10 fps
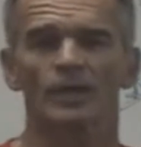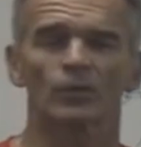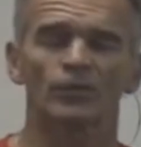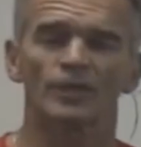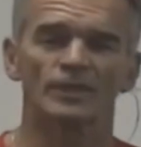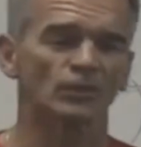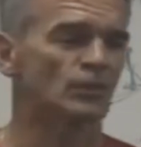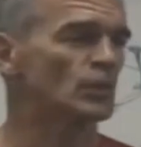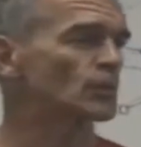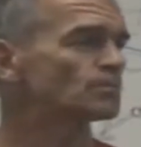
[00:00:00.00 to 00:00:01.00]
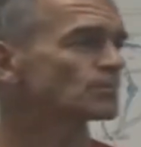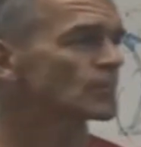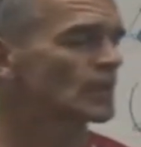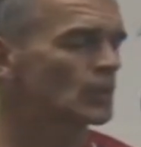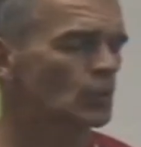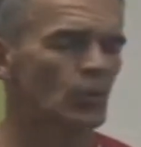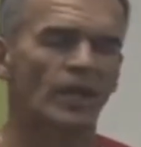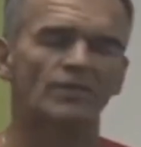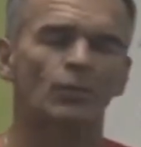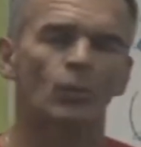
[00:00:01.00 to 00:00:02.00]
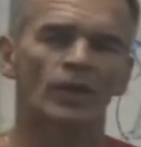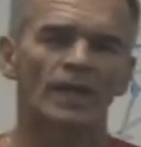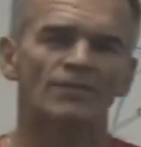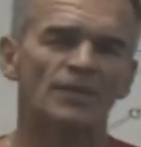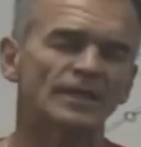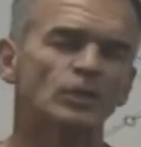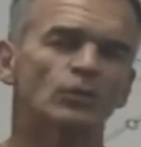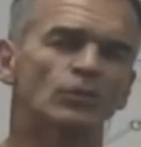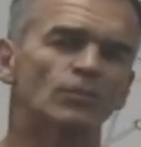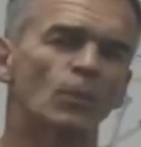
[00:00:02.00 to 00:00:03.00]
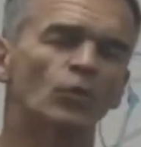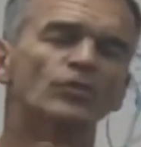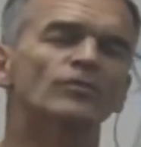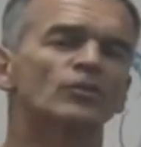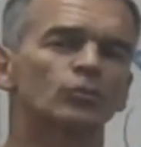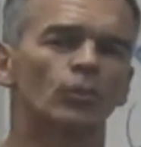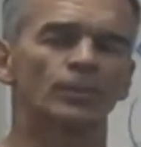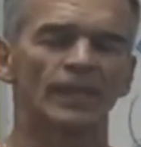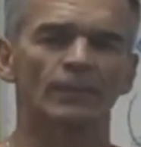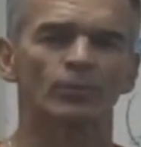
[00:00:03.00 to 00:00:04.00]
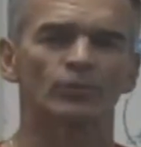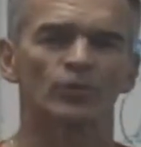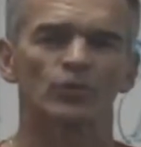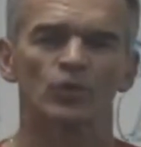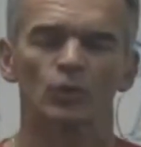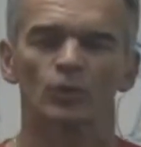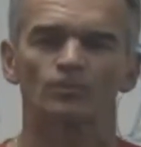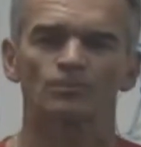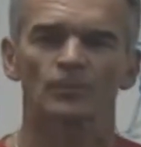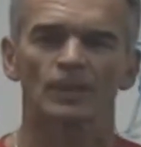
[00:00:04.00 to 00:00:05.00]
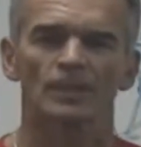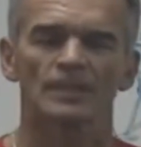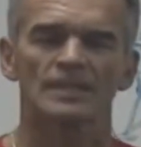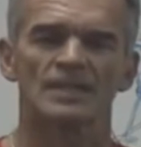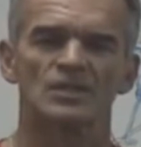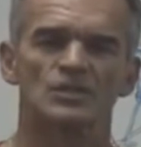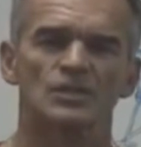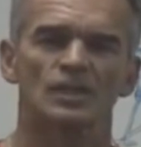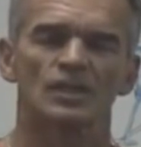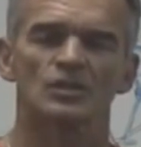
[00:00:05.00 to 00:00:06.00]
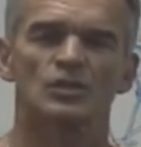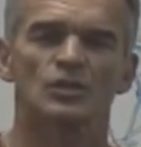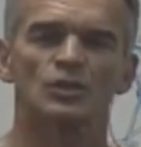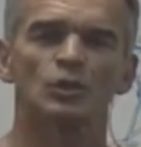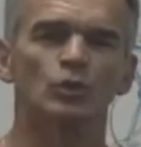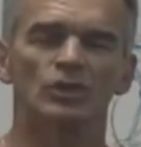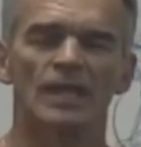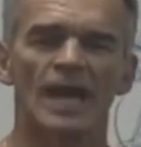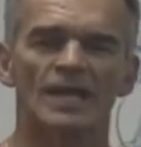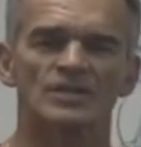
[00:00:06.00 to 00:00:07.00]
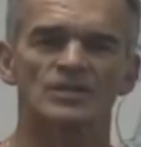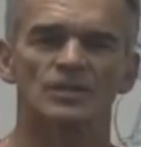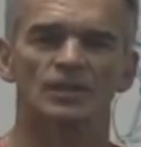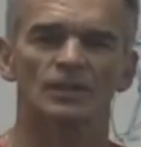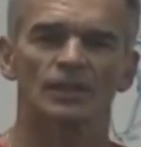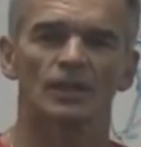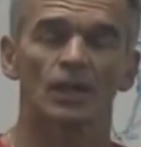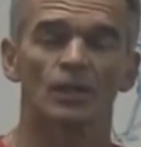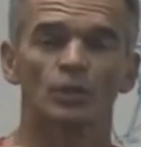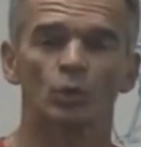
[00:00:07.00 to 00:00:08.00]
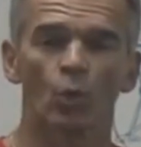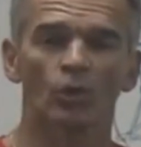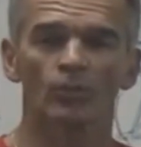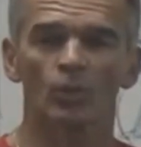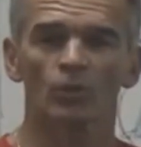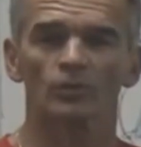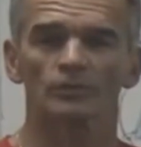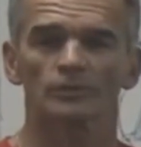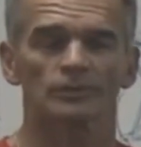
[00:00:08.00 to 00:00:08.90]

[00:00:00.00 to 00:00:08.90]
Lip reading: I don't think you do. What I think most of us will be able to do is to utilize a normal